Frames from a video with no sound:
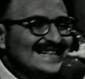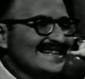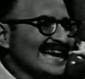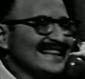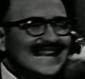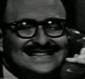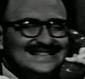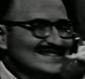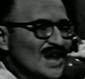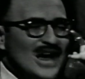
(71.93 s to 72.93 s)

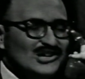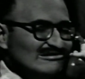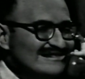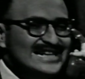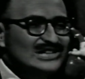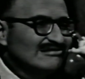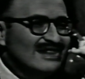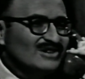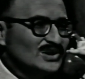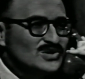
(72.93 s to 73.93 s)
That's not a real
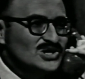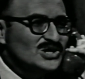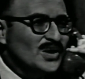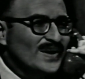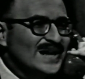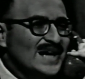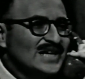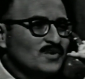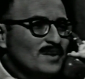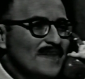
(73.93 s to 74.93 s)
revolution going on
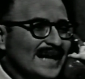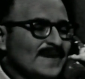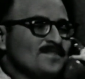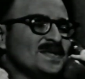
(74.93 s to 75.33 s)
in Quebec.